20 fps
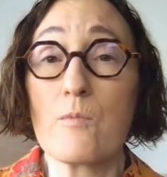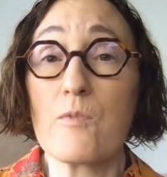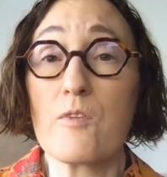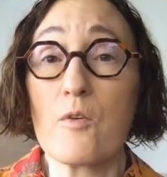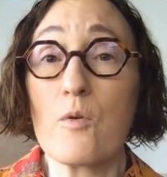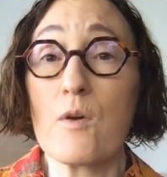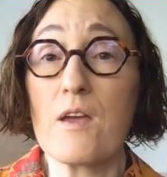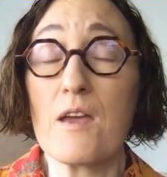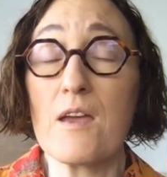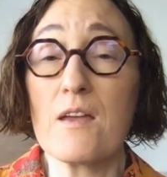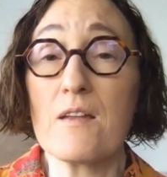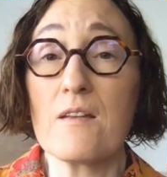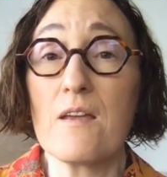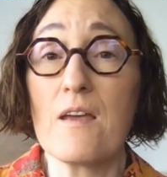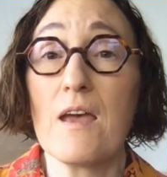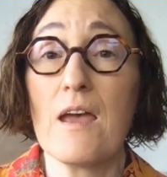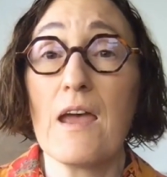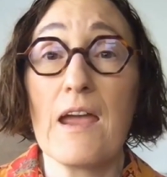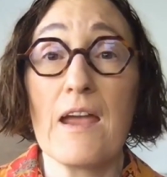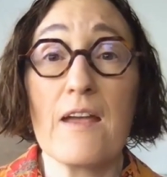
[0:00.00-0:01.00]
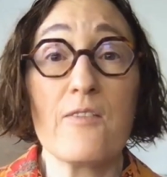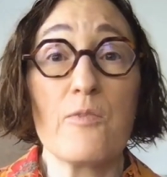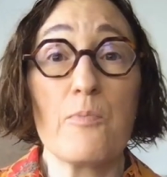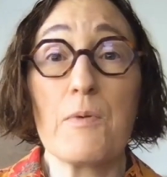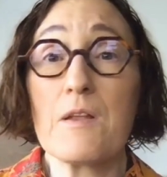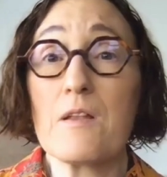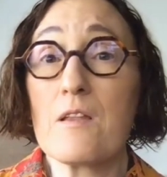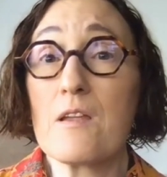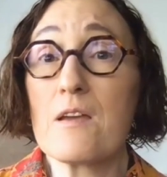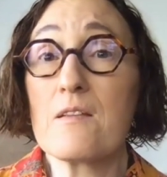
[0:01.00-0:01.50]
So it's
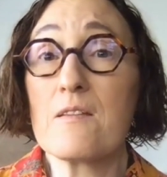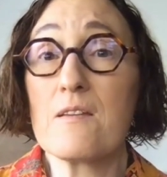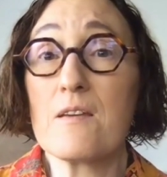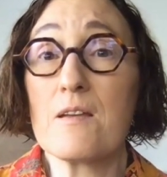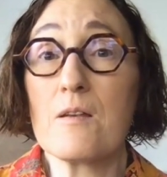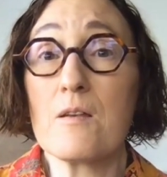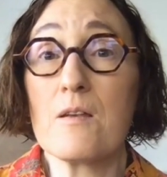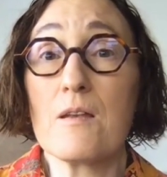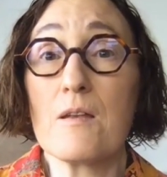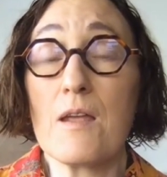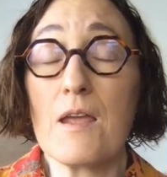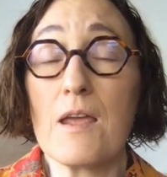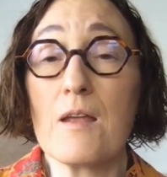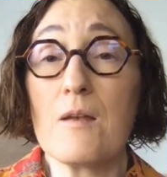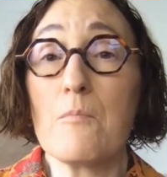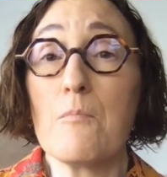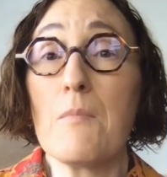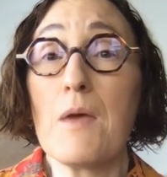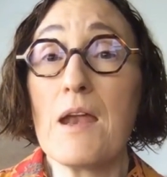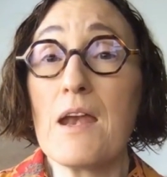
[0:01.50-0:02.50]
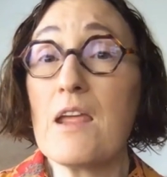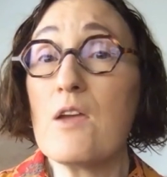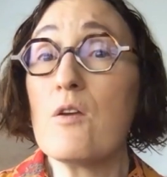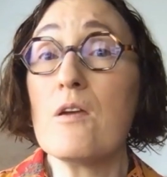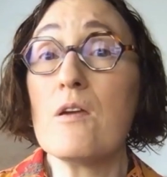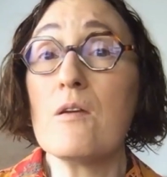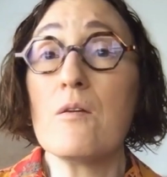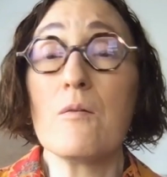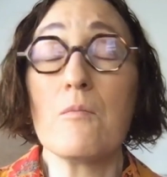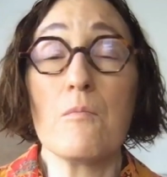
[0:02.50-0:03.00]
been linked in
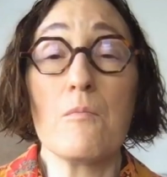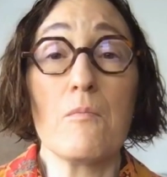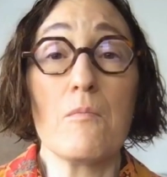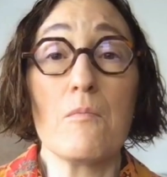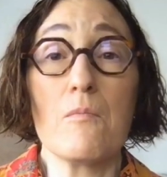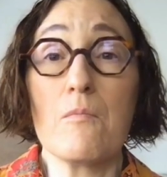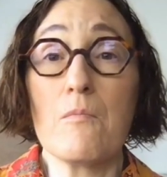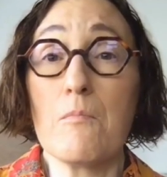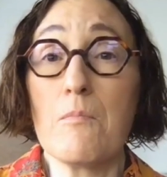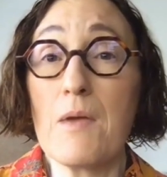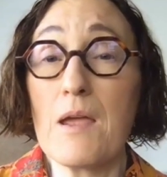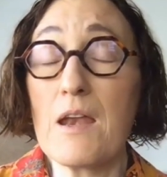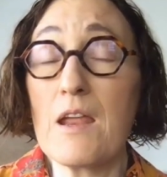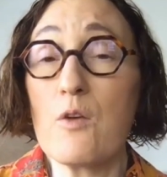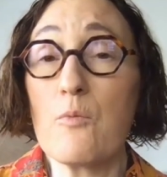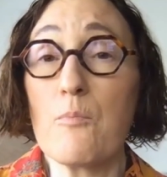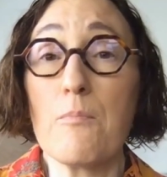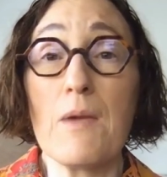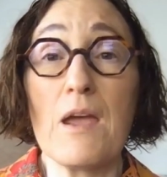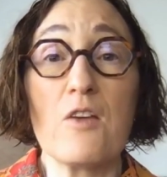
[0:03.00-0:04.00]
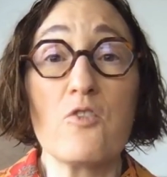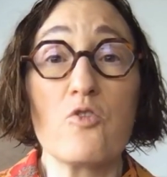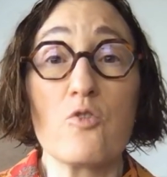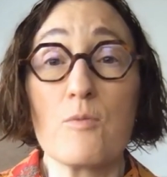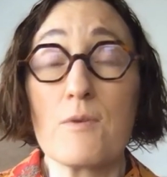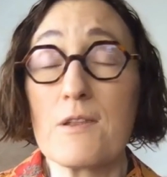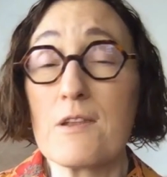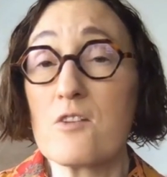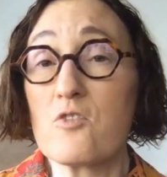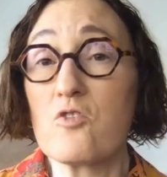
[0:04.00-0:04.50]
many, many major
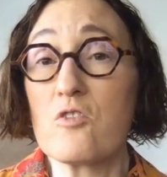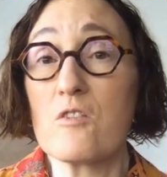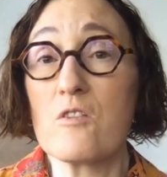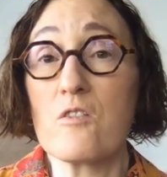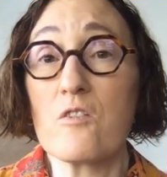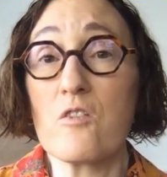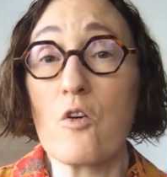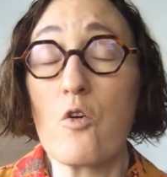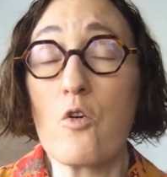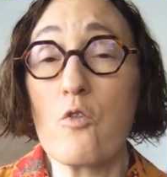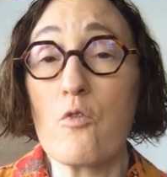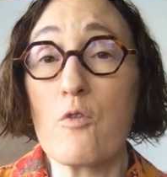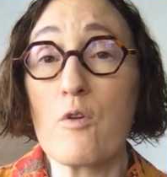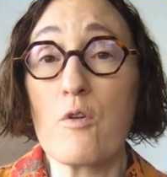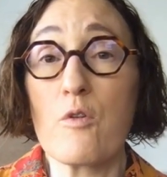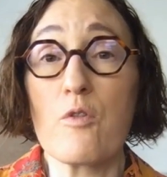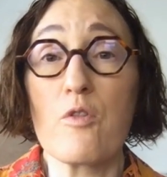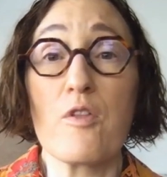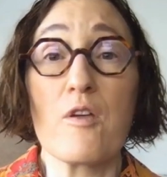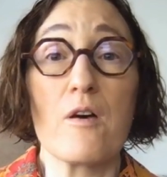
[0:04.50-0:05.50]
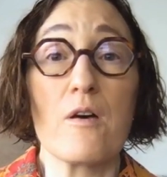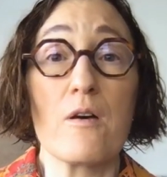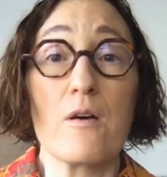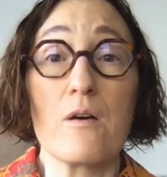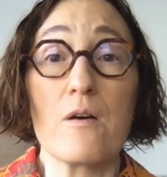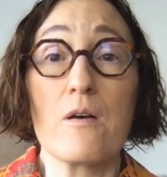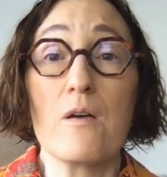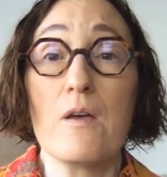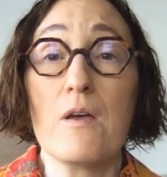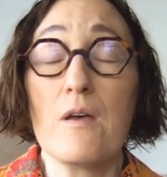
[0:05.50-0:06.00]
religions over
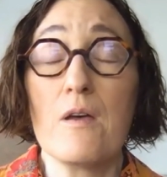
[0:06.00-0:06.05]
the